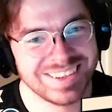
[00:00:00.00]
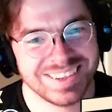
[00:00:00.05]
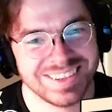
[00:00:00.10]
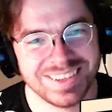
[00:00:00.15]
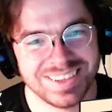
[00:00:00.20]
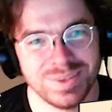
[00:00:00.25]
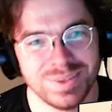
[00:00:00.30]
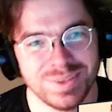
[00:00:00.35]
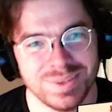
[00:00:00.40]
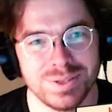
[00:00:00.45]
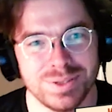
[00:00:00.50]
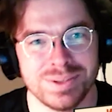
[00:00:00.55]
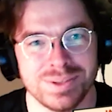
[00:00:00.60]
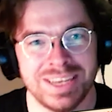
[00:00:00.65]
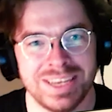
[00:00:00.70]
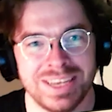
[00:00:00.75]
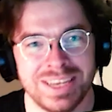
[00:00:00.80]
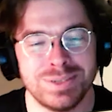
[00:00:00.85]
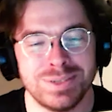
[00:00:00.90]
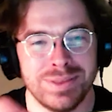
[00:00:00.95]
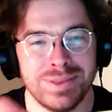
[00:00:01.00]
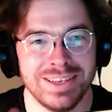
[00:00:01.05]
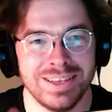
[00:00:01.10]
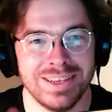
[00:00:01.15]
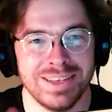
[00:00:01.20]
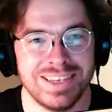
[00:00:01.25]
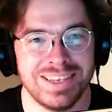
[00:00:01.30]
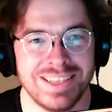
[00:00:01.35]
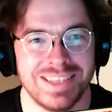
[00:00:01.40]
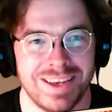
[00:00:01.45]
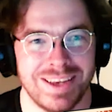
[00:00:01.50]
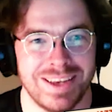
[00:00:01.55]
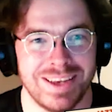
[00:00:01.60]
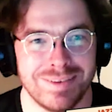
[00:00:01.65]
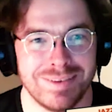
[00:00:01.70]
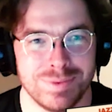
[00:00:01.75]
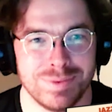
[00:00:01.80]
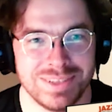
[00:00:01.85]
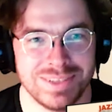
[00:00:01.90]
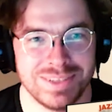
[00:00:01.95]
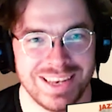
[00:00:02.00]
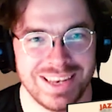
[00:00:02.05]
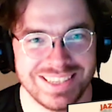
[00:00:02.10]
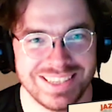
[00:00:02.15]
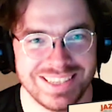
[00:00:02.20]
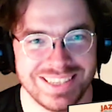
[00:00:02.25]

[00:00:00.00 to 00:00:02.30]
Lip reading: It was those extra things I said afterwards that had to